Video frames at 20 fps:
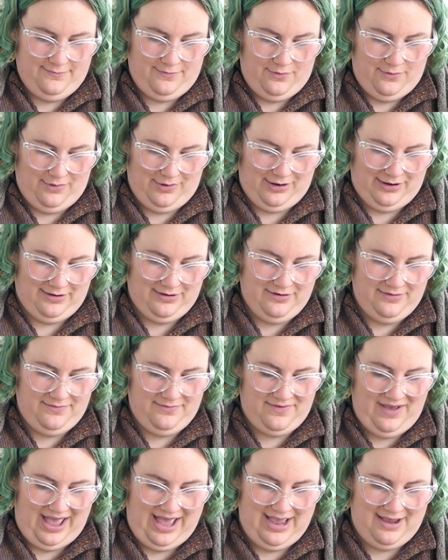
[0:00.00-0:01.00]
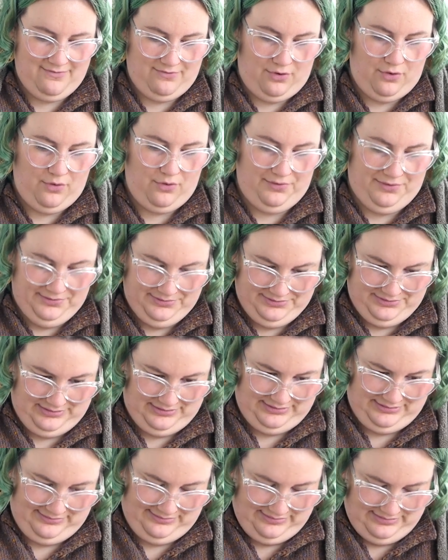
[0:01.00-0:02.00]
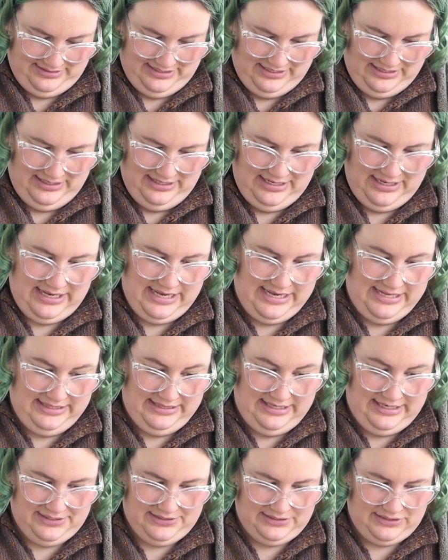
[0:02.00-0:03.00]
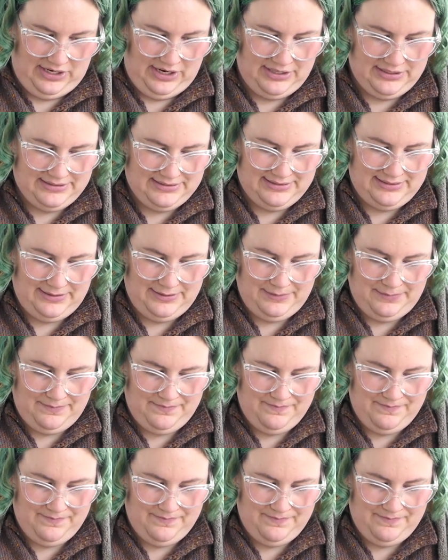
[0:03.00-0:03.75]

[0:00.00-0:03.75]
4, 5 holes in these socks.